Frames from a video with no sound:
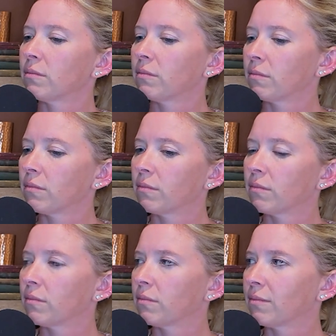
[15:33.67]

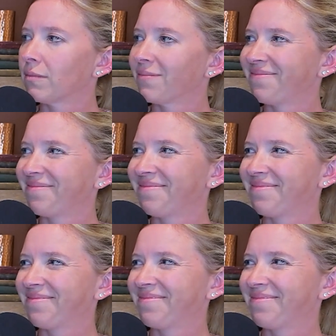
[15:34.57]

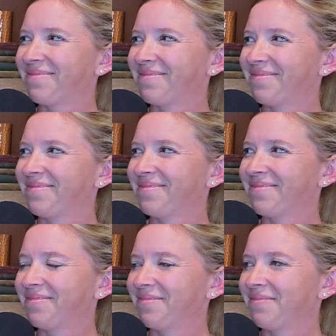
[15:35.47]

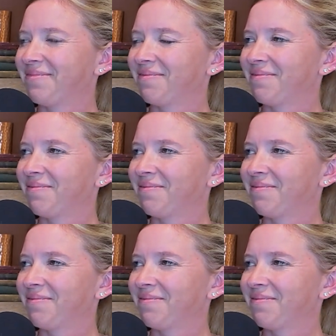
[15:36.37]
(not speaking)